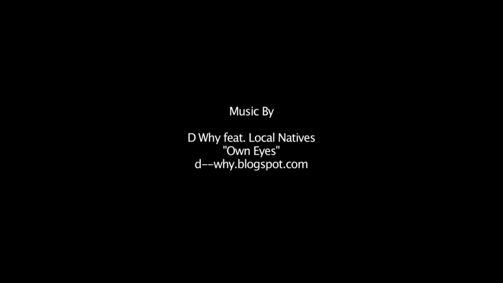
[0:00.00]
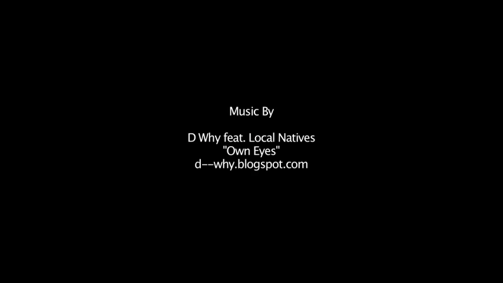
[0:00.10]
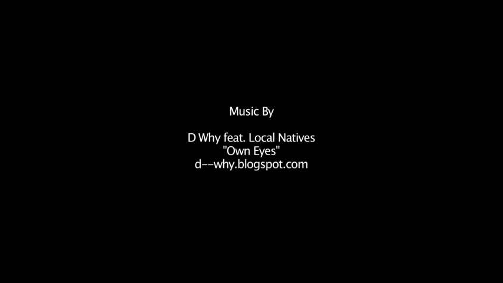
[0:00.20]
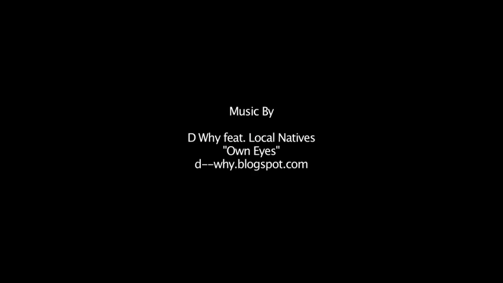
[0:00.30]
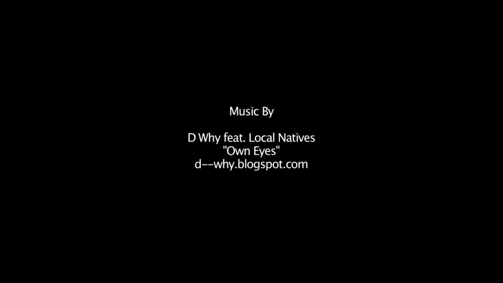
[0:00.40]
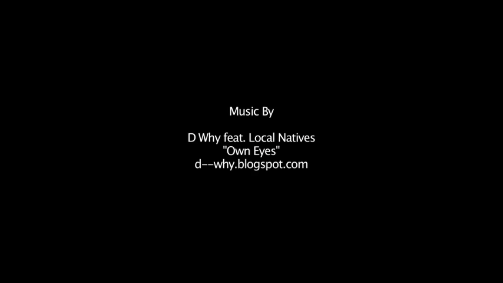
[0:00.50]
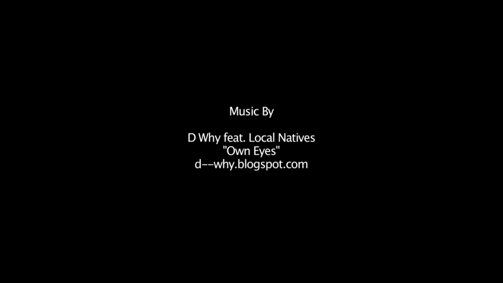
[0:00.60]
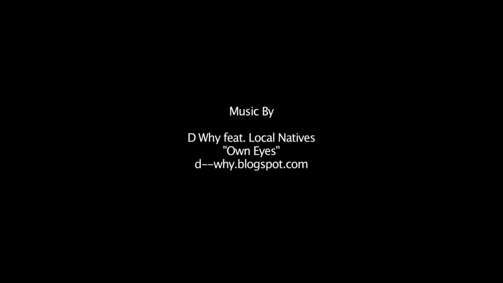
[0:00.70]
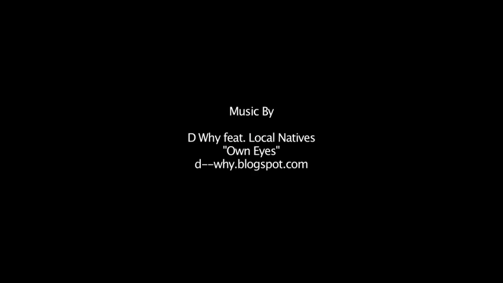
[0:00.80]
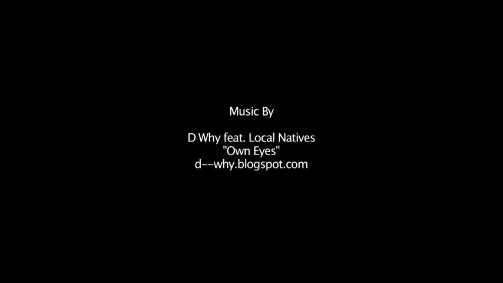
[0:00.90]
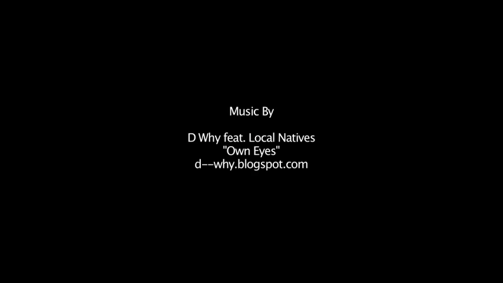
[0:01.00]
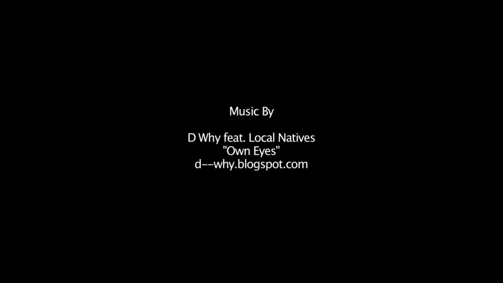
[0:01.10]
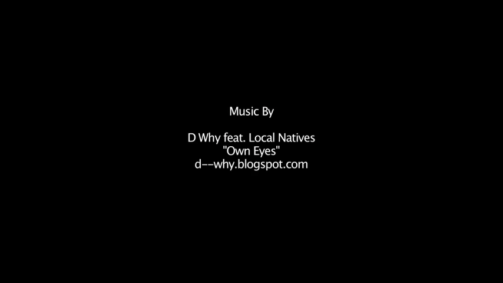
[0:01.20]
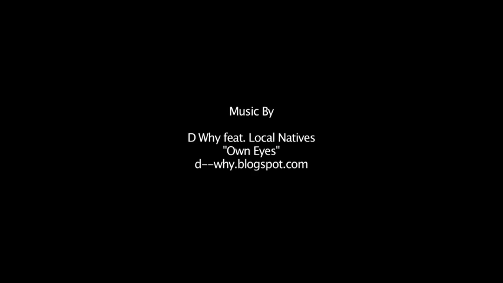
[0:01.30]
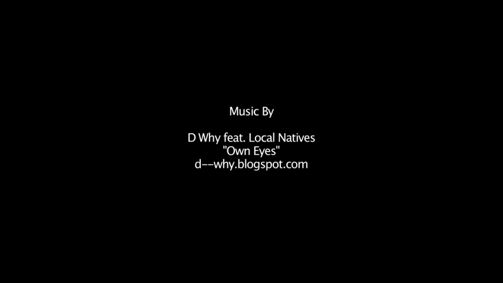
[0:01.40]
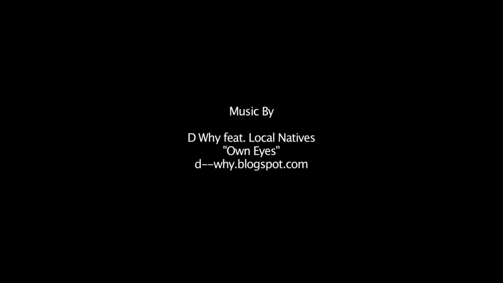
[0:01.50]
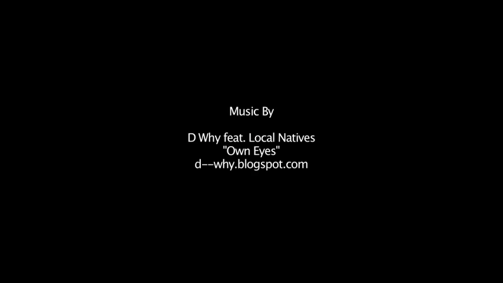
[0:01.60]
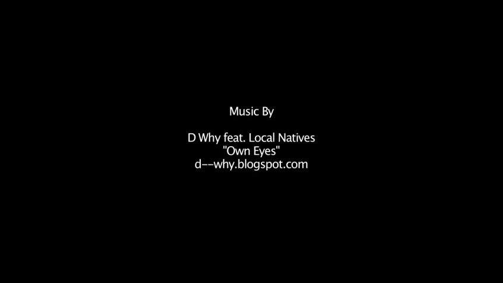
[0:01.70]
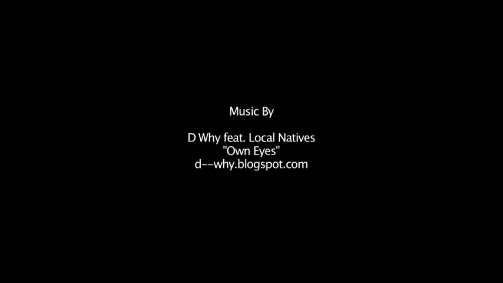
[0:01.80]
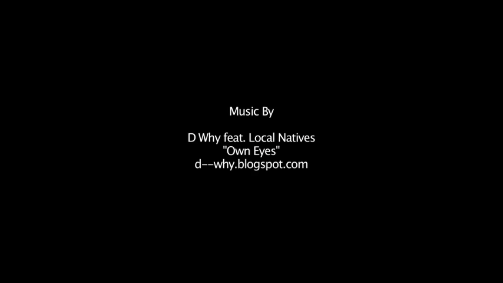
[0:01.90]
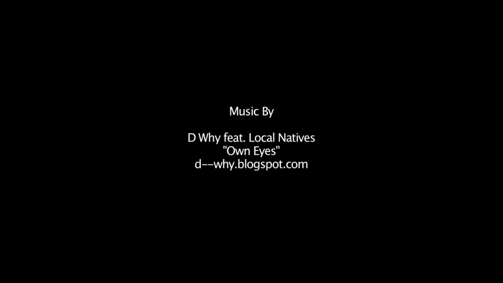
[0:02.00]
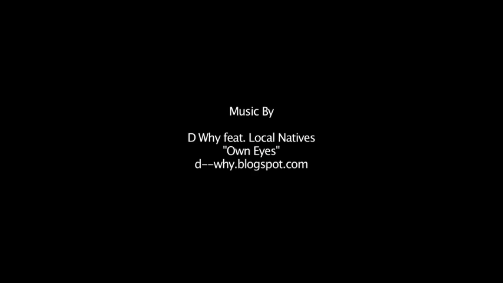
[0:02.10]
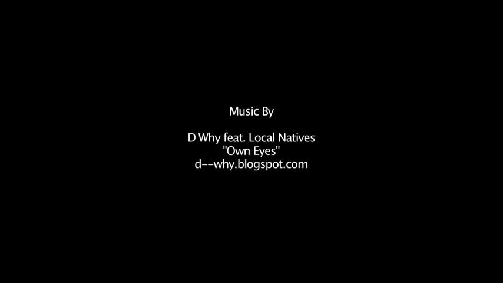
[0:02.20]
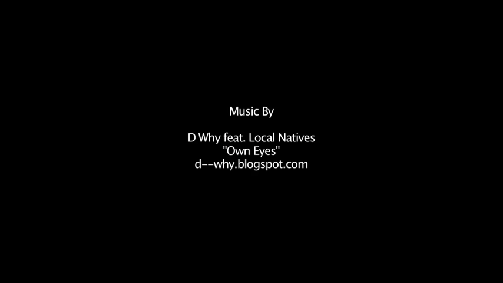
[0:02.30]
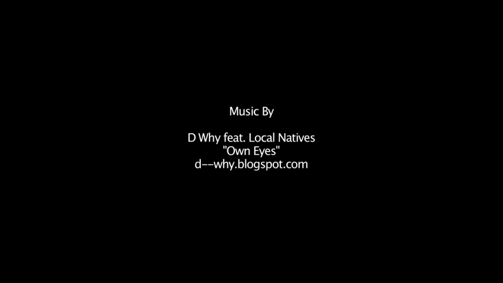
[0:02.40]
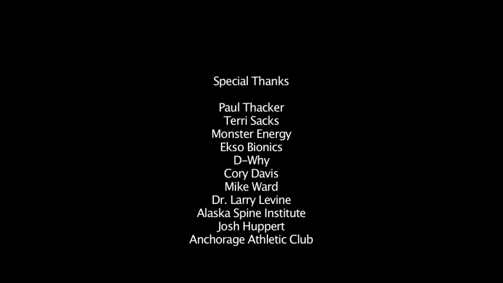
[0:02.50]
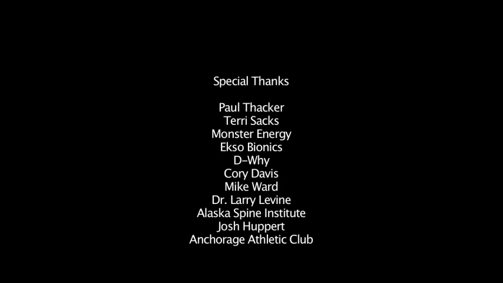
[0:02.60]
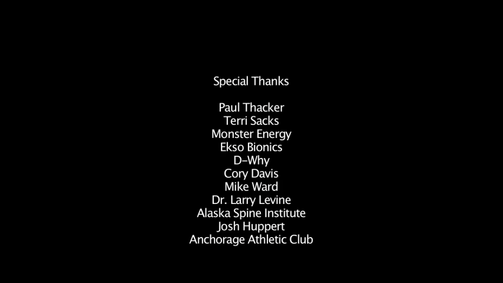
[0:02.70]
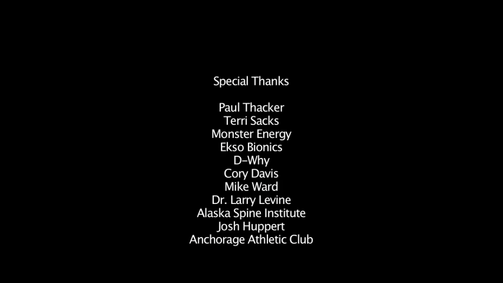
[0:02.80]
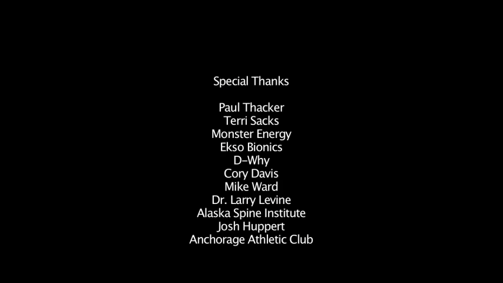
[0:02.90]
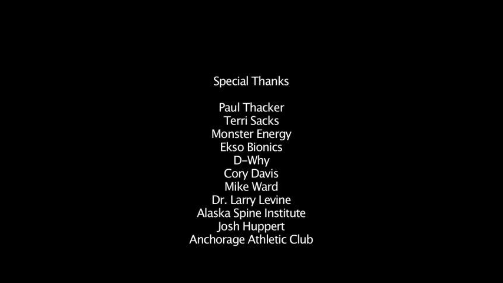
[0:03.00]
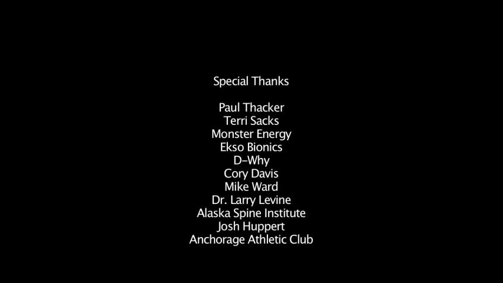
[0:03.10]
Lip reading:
(no speaker visible)